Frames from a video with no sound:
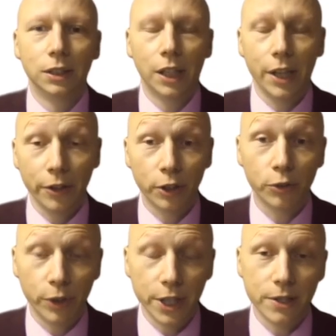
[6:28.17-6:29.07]
Another
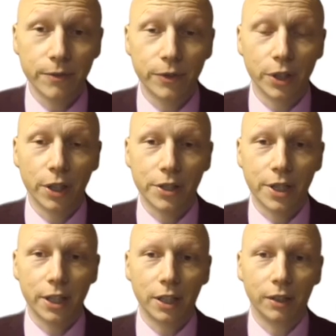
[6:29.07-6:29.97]
good reason for
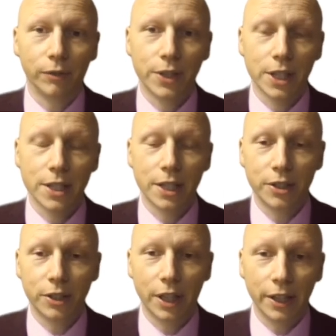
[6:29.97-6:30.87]
studying physics
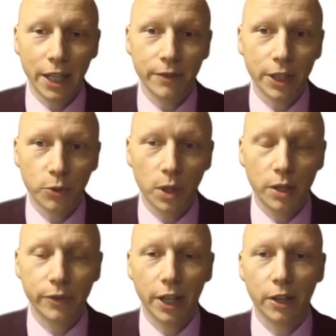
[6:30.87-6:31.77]
is at the end of year
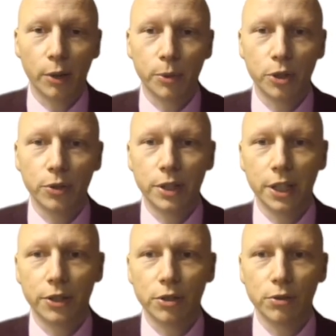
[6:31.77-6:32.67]
12 you get the opportunity
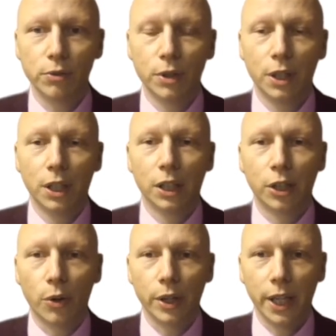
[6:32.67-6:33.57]
to
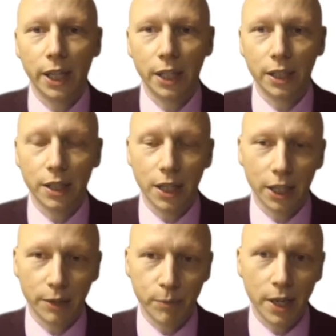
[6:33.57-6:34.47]
go on a
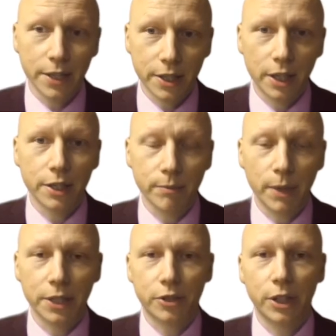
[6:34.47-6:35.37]
combined science and
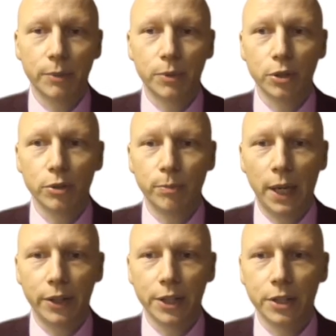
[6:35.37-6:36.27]
maths trip to
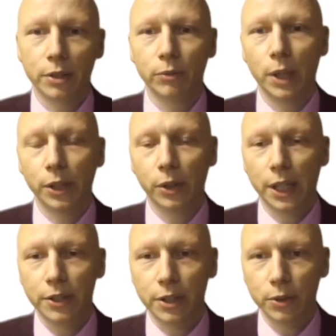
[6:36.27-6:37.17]
Paris, where you'll
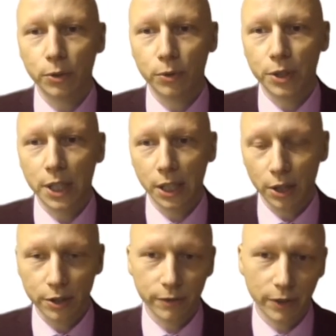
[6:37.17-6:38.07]
get to see
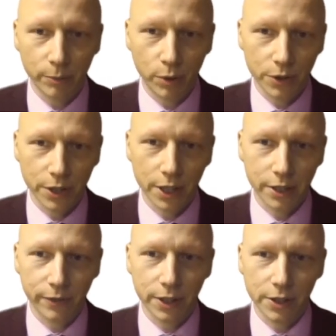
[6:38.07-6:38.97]
lots of important
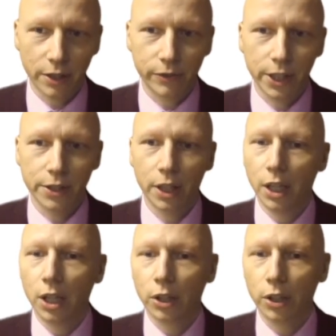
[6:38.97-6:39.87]
scientific discoveries,
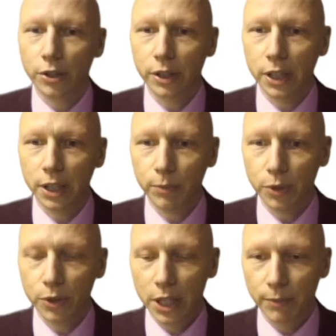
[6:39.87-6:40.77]
go to the
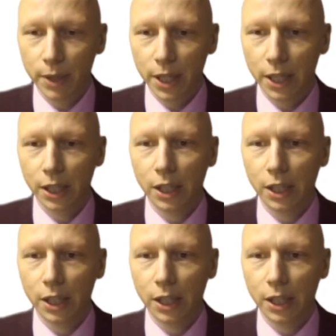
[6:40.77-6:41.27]
museum there,